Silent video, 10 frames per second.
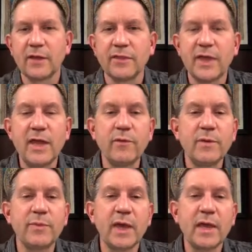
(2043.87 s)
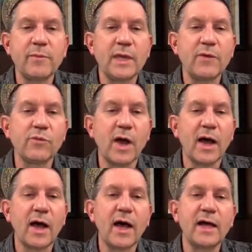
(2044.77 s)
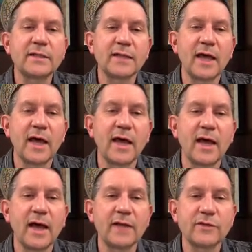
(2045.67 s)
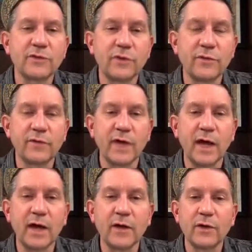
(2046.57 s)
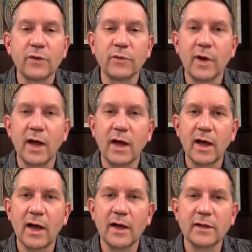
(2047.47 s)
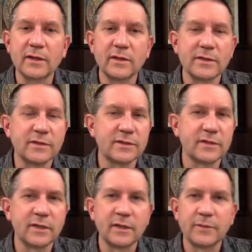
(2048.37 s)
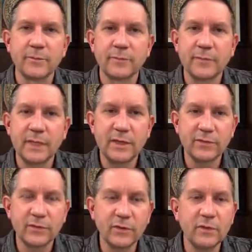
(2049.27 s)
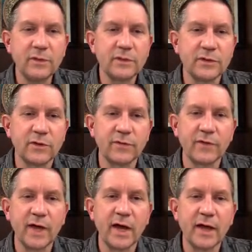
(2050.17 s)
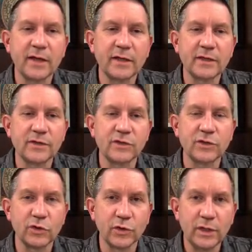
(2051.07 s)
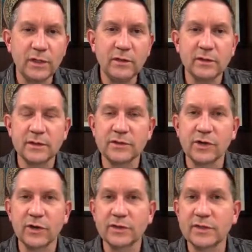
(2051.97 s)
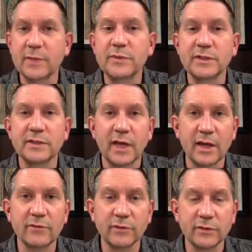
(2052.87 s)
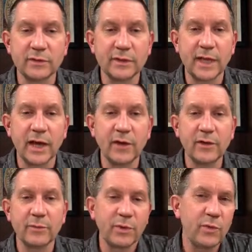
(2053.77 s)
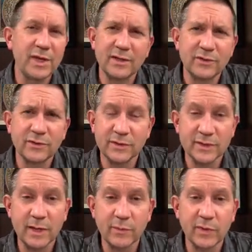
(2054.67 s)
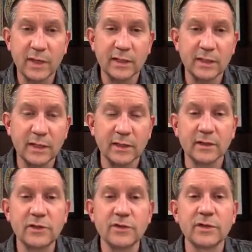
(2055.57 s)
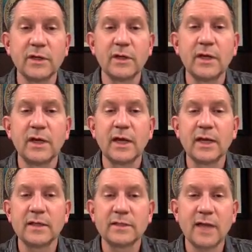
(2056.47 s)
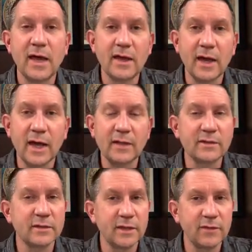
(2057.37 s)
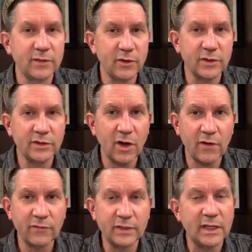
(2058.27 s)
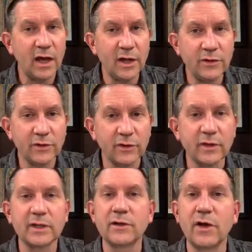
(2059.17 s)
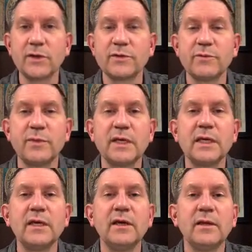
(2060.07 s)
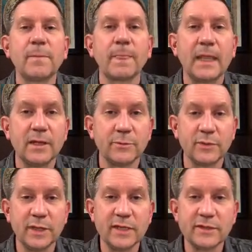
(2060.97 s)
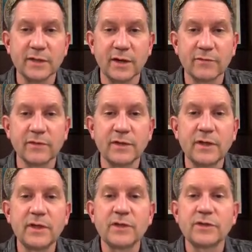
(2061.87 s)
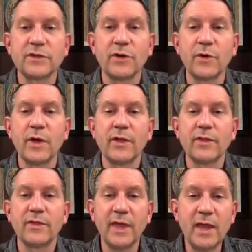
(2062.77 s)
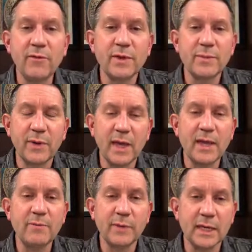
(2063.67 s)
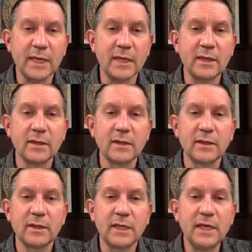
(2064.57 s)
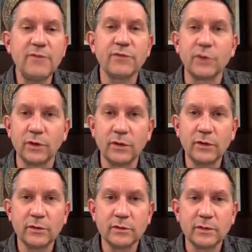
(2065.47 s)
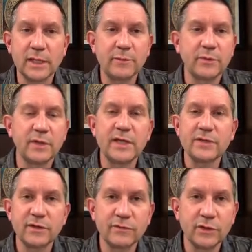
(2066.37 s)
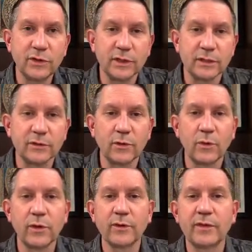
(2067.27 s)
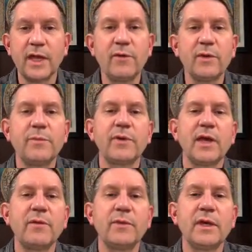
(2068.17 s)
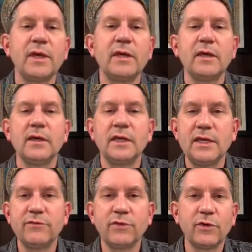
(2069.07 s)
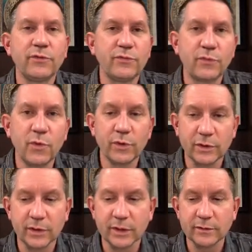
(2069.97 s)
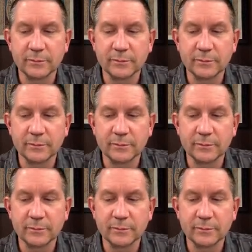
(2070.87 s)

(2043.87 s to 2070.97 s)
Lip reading: They repay me ra'a tachat tova. Ra'a is evil. Tova is good. These are substantival now, but we can do the same thing in English. And tachat, even though it's often under, can also be in place of. So they repay me evil in place of good, or they repay me evil for good.